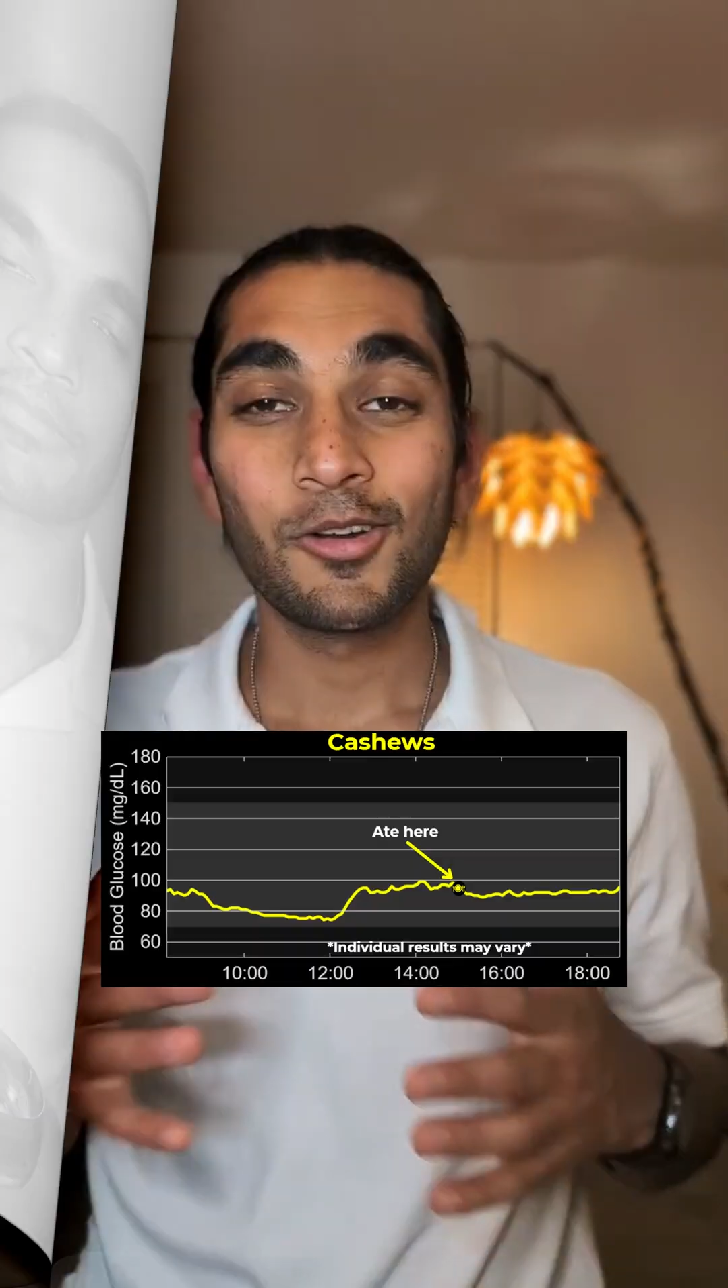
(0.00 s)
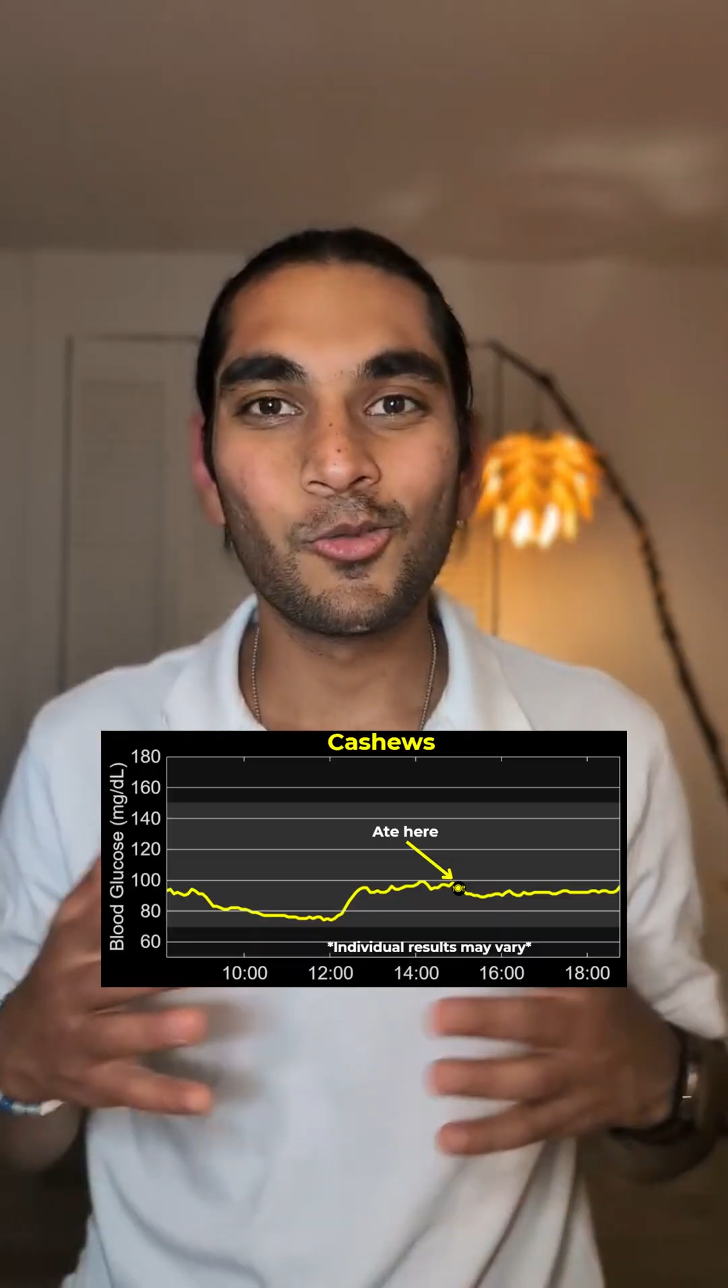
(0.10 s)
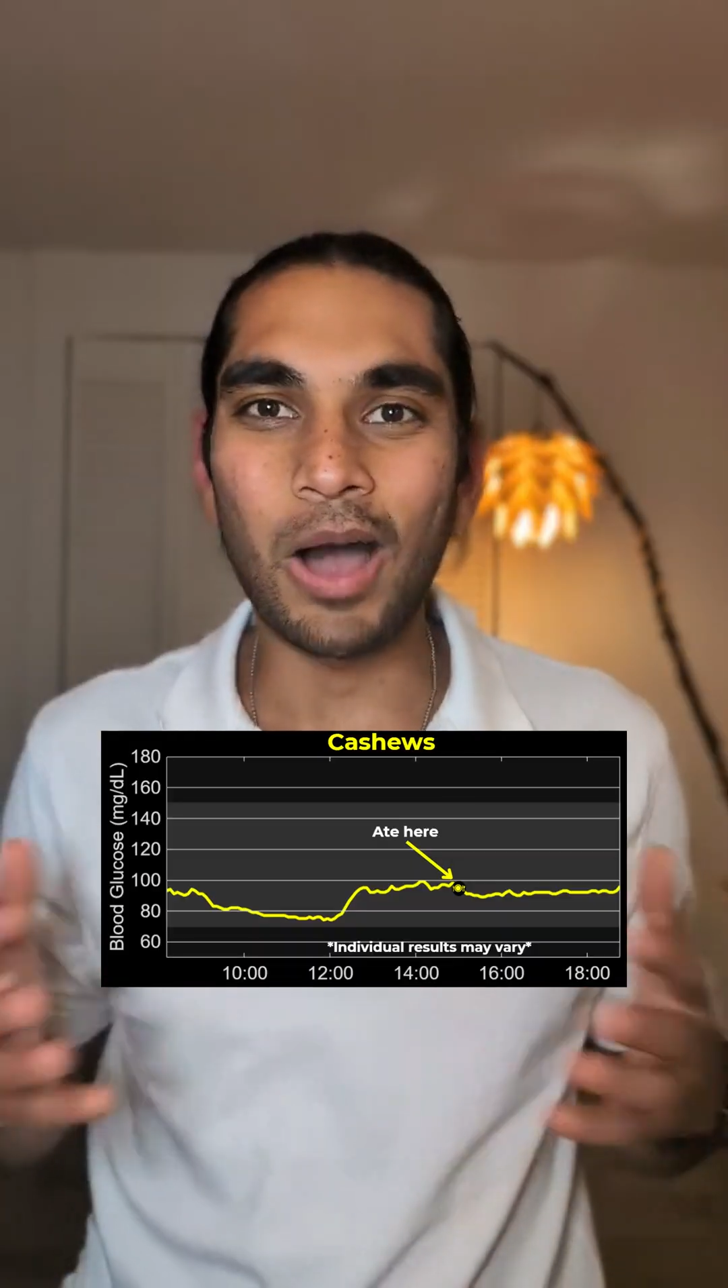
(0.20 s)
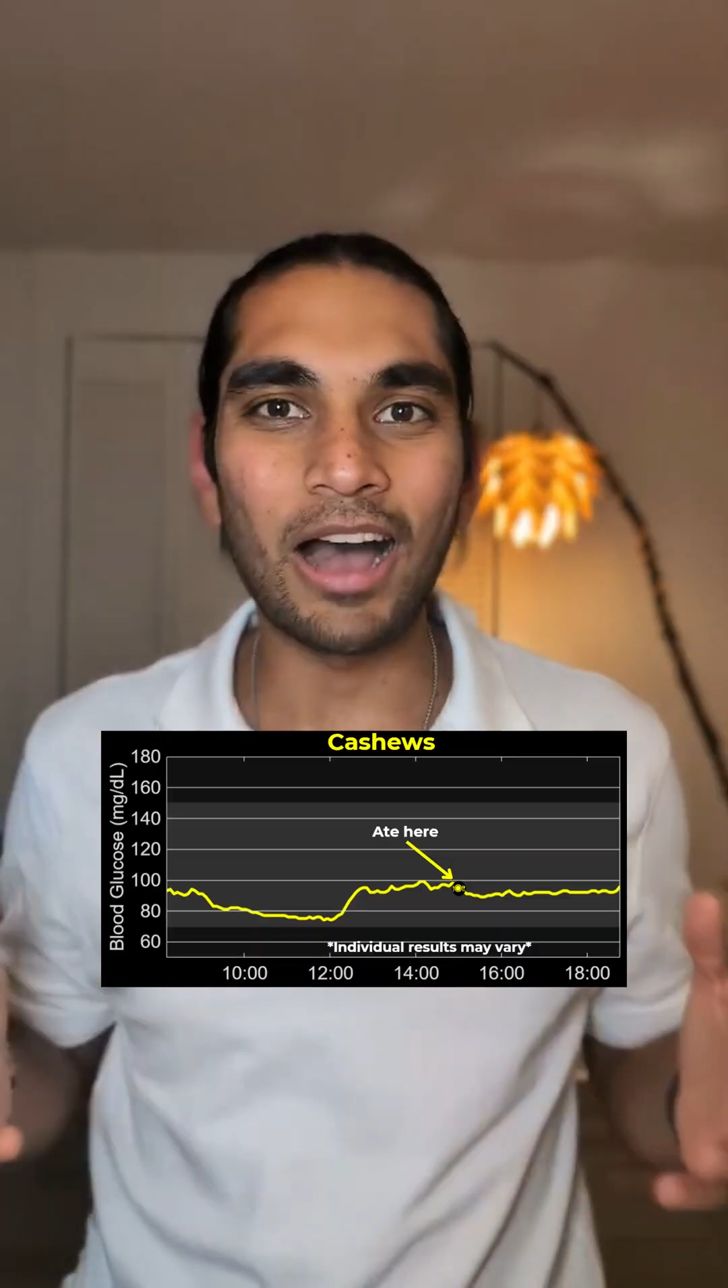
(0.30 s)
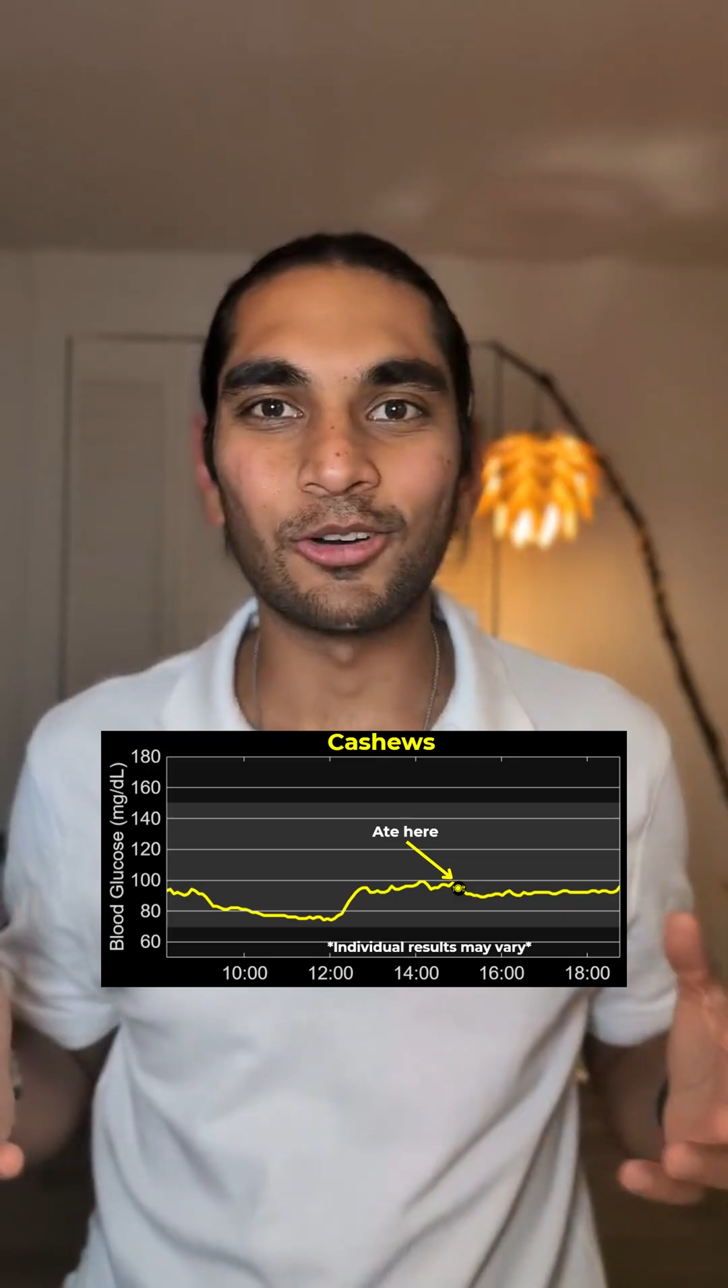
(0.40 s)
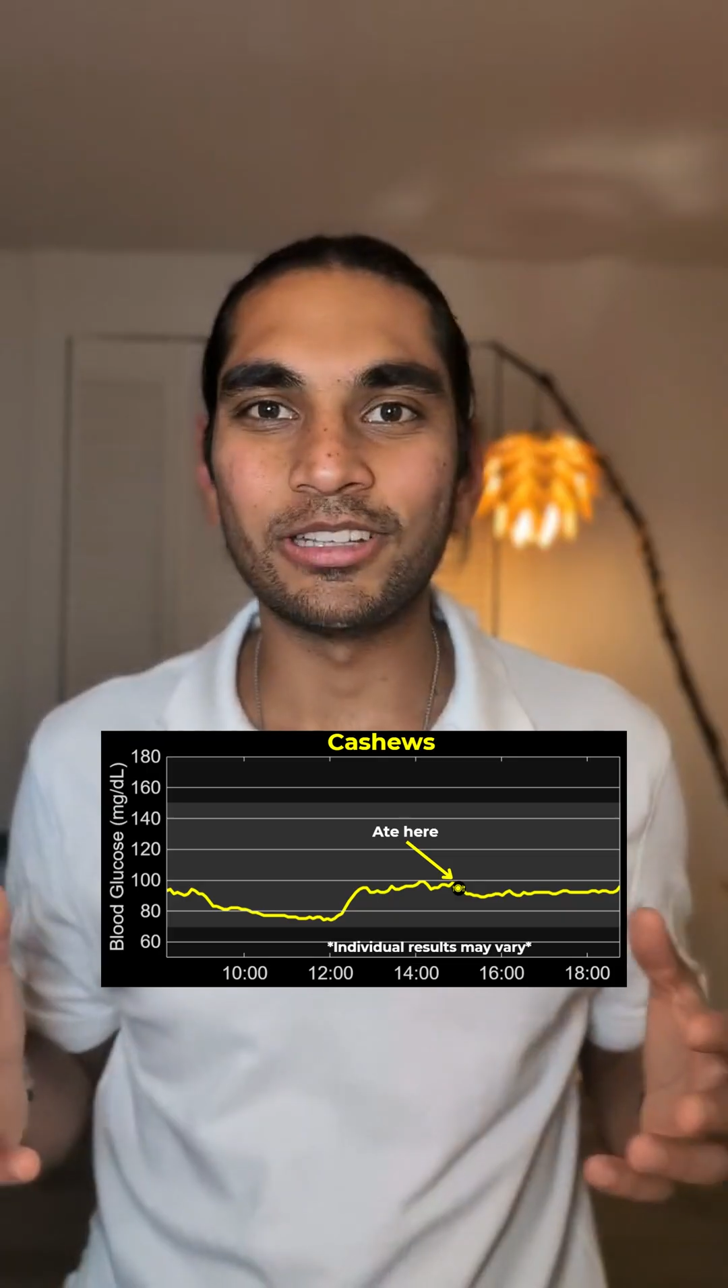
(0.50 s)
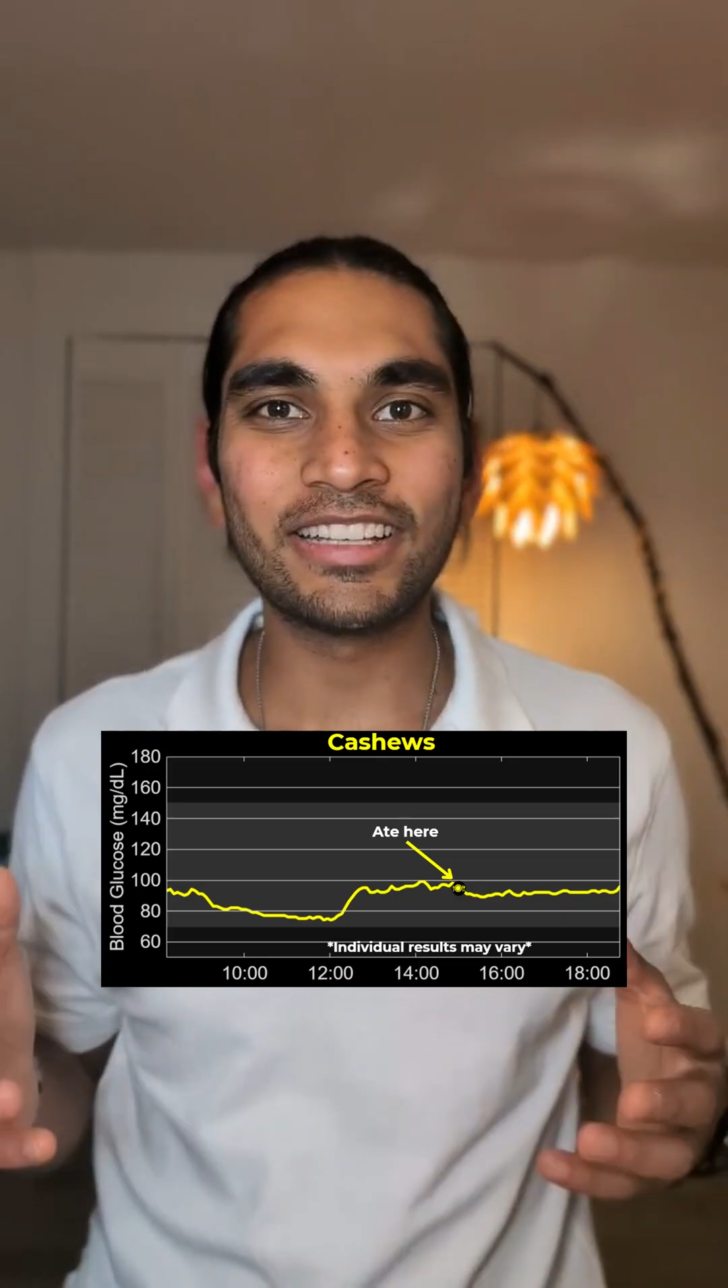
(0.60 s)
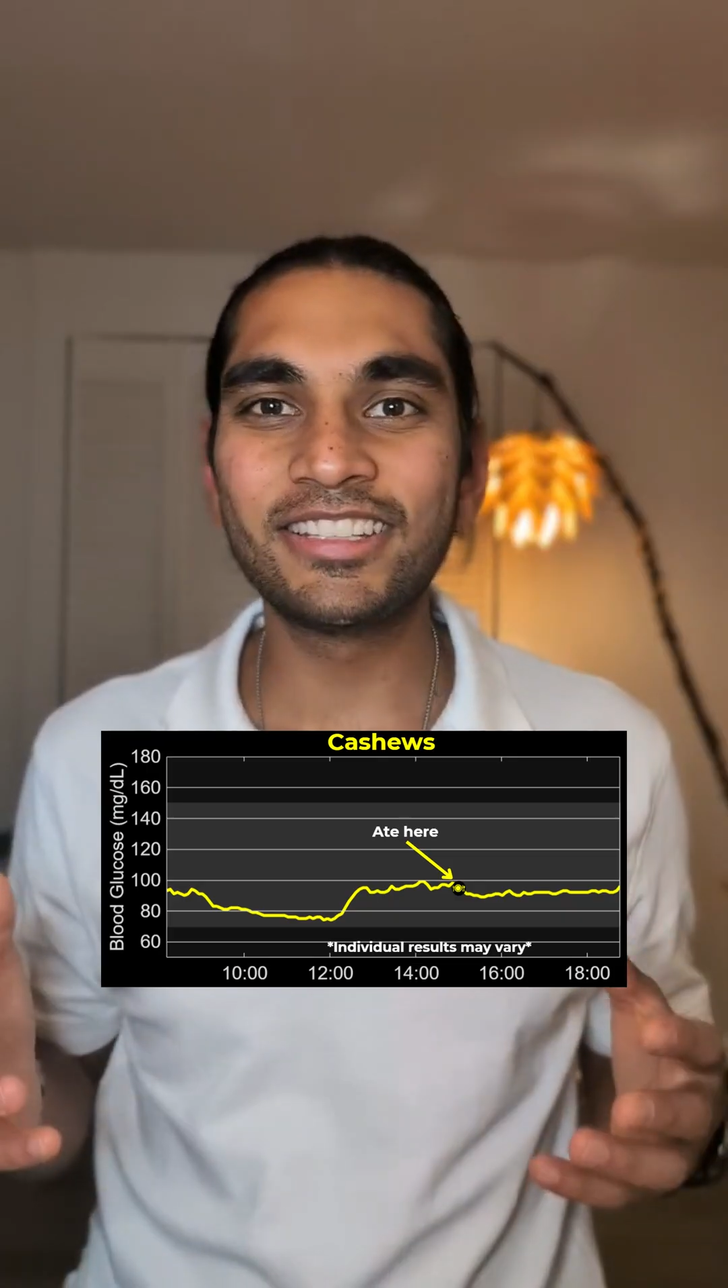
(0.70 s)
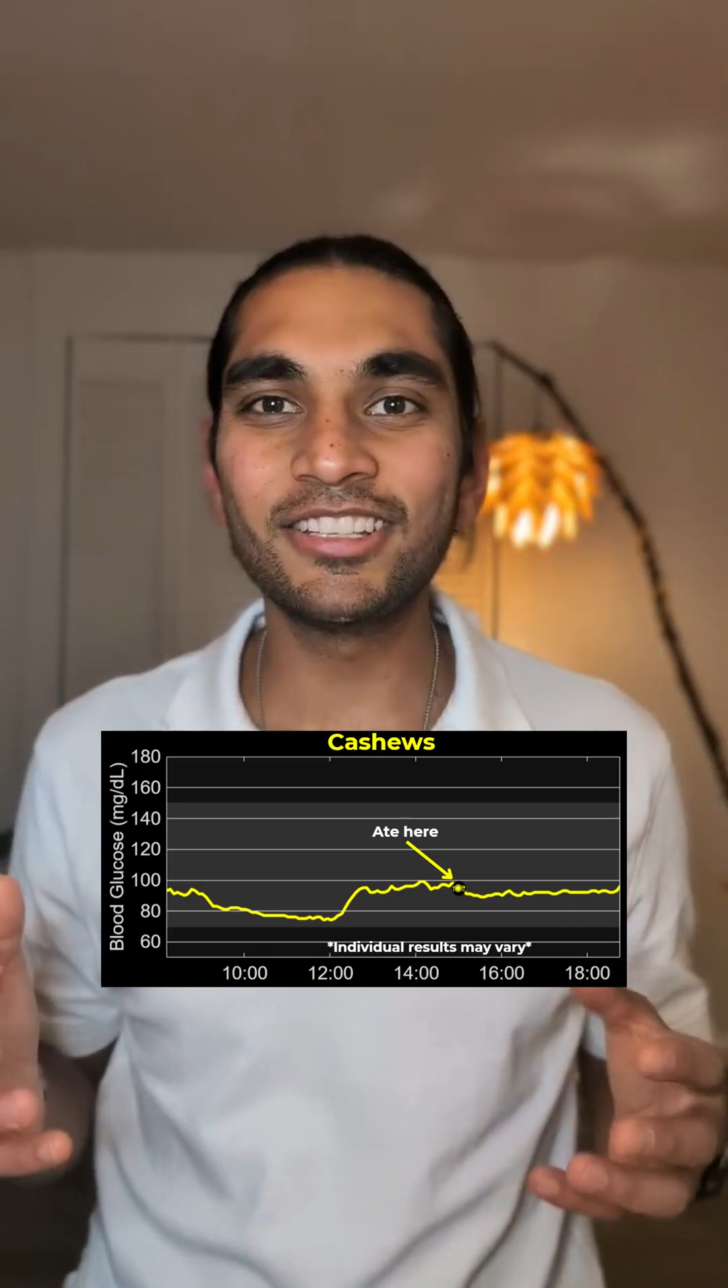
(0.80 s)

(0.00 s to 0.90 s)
Wow, this